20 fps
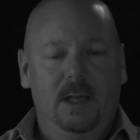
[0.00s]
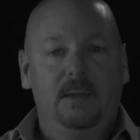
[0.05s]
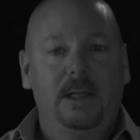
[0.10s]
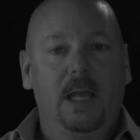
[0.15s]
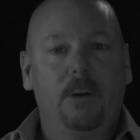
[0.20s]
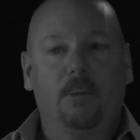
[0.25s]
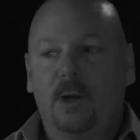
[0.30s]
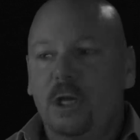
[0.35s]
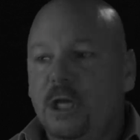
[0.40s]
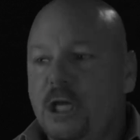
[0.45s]

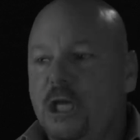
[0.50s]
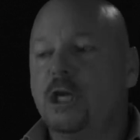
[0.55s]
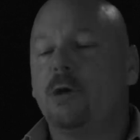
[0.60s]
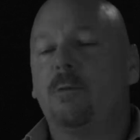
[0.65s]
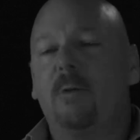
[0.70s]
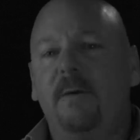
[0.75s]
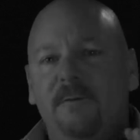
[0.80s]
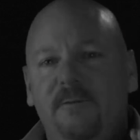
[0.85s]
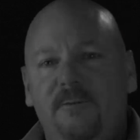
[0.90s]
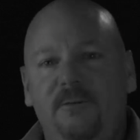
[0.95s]
They were
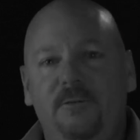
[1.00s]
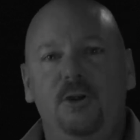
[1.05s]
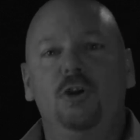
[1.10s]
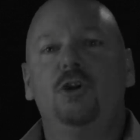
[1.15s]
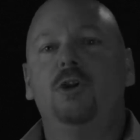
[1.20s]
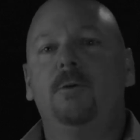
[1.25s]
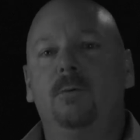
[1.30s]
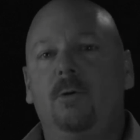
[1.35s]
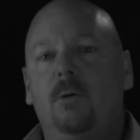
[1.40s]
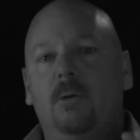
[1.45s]

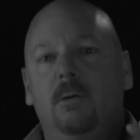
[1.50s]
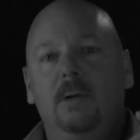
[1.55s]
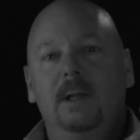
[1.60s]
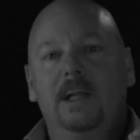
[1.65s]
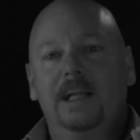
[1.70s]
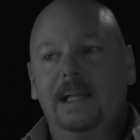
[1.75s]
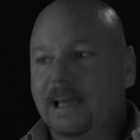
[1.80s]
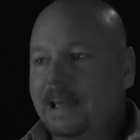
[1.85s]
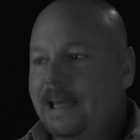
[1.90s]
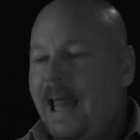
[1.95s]
irrefutable
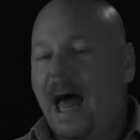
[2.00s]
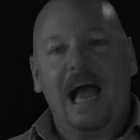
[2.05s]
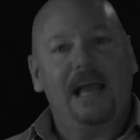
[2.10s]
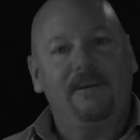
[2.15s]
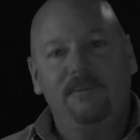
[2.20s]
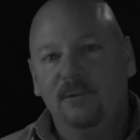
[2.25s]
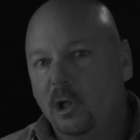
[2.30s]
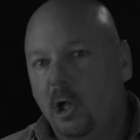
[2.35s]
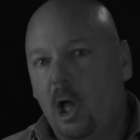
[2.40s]
life